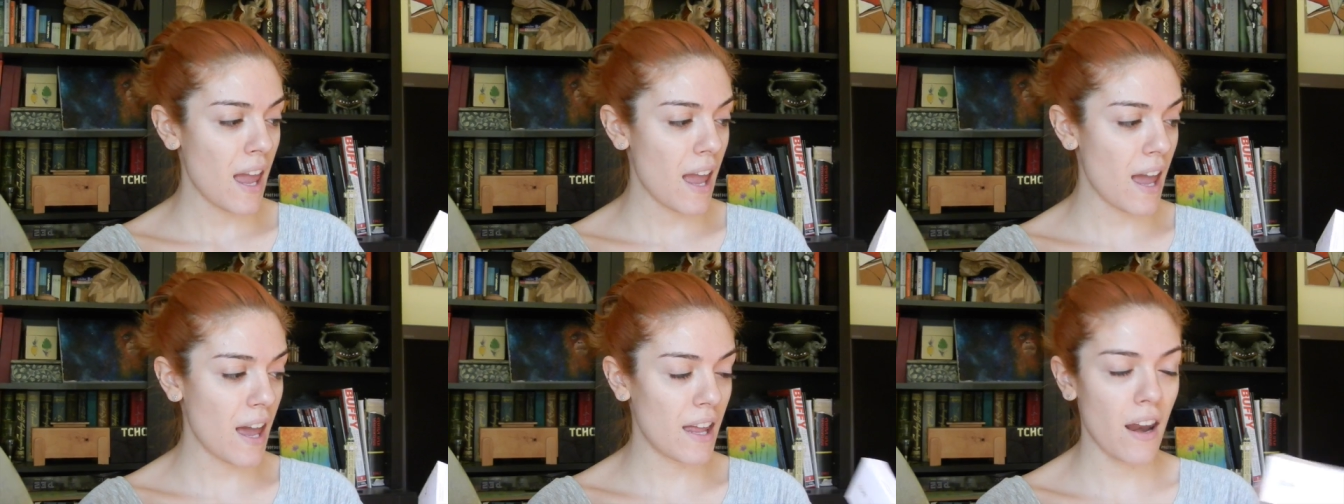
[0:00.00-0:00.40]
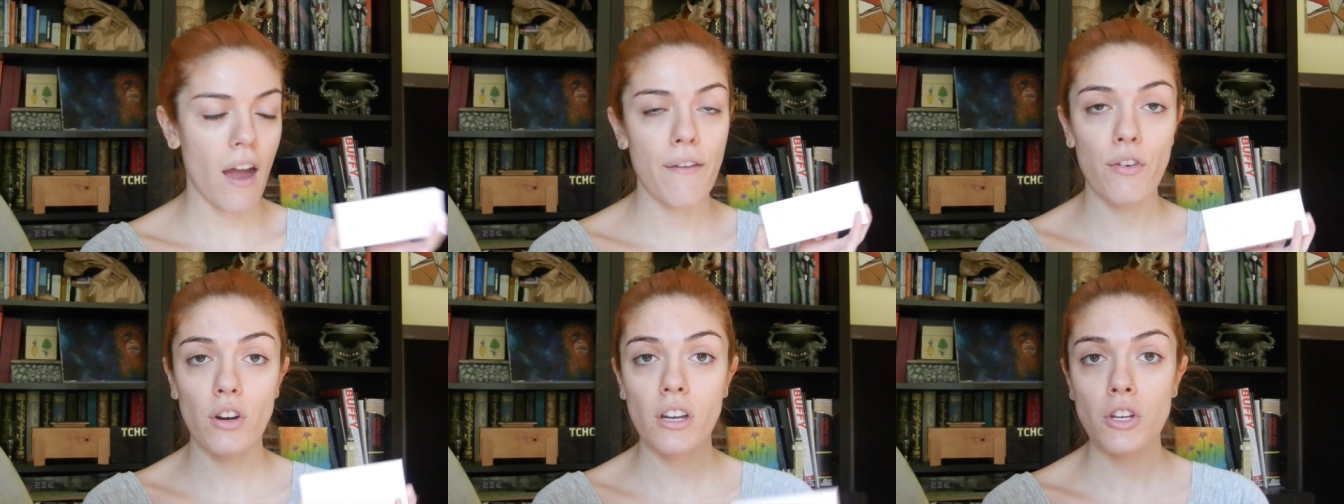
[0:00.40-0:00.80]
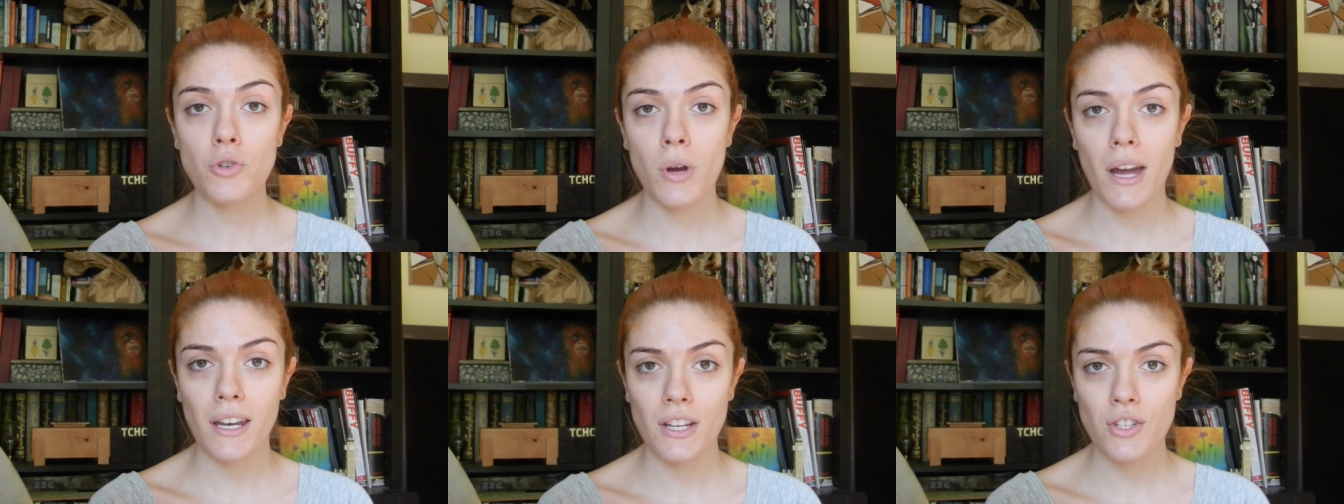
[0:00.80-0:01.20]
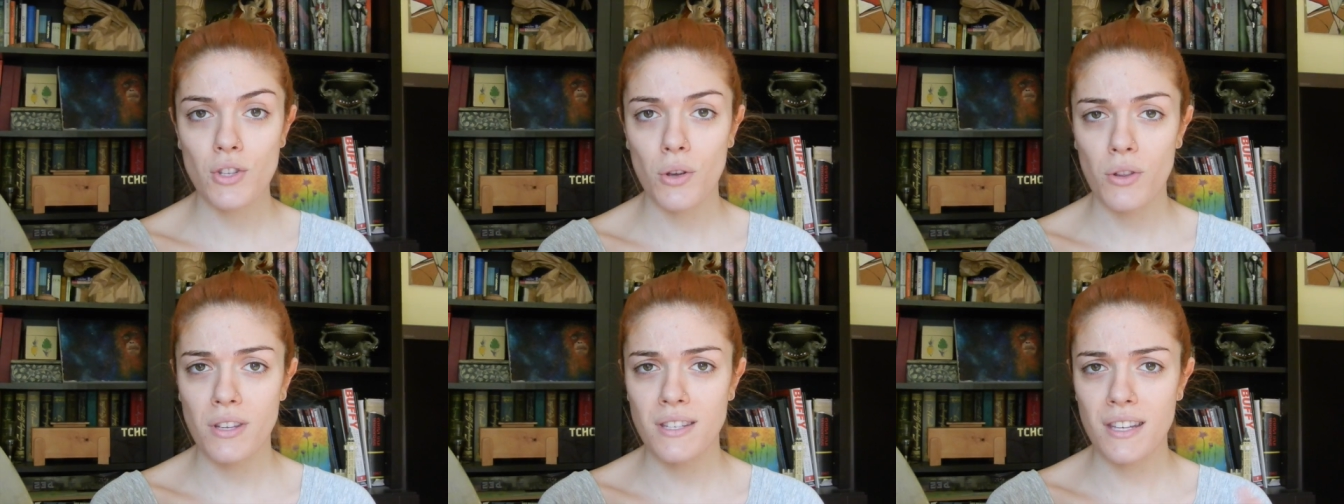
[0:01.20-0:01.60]
And I've already tried it,
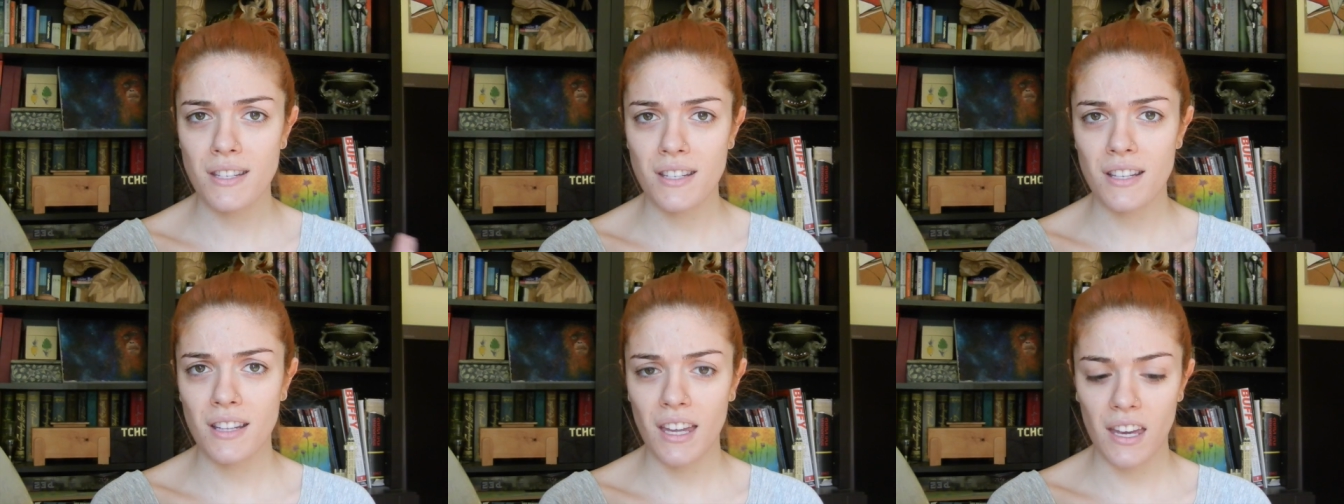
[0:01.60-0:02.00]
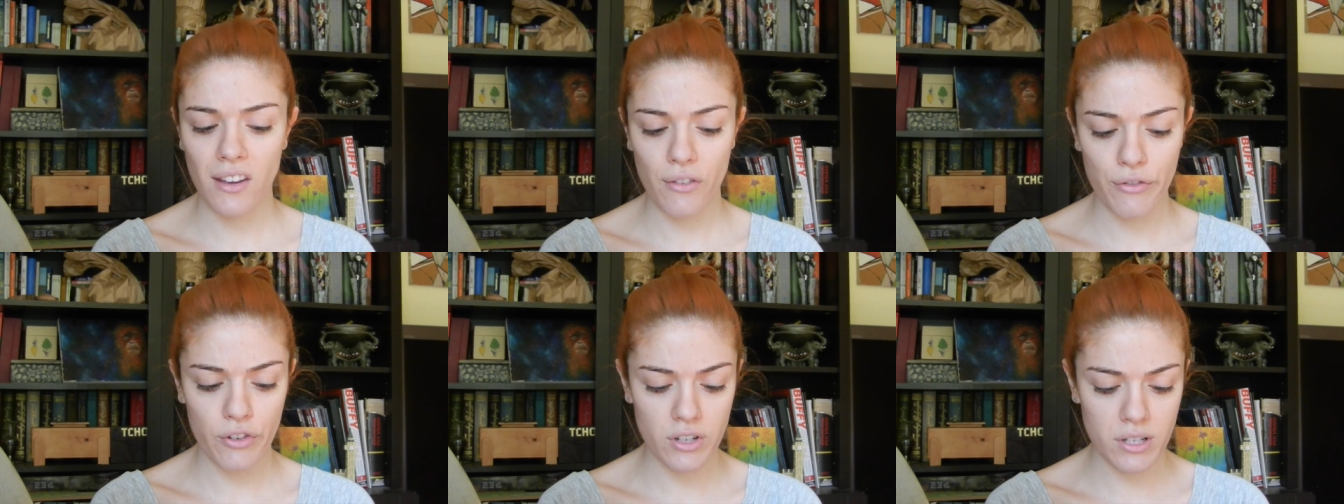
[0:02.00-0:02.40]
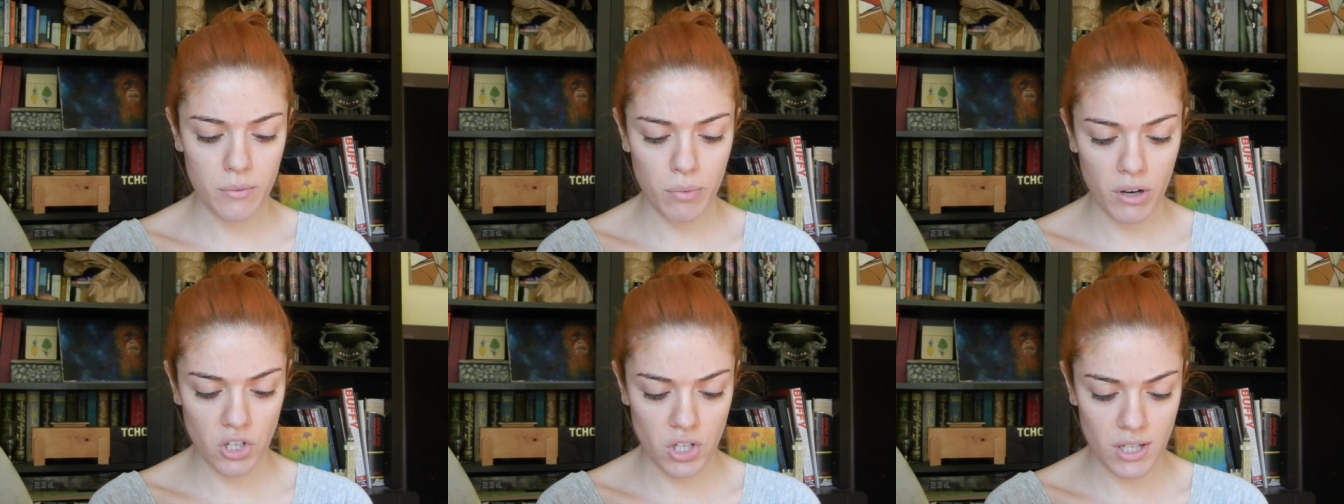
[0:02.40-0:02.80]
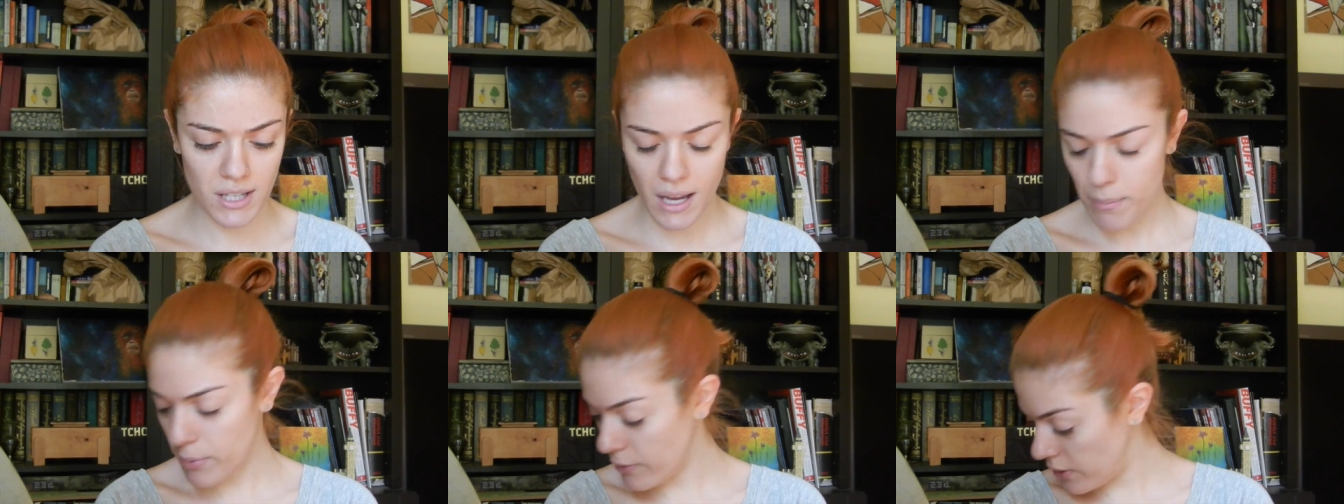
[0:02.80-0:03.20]
so this isn't like a first impressions
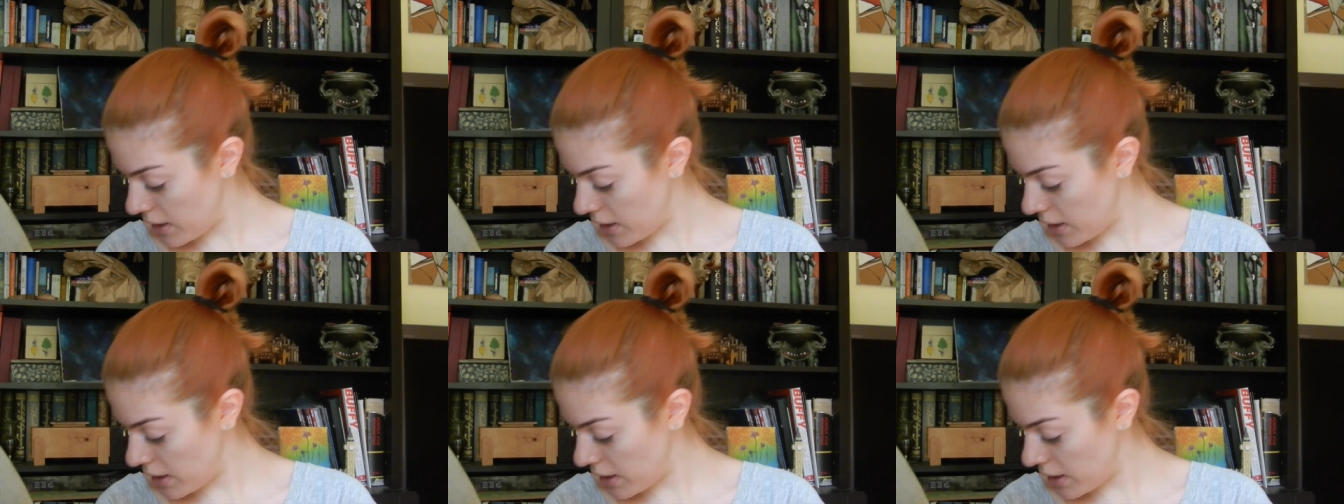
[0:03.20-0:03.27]
type of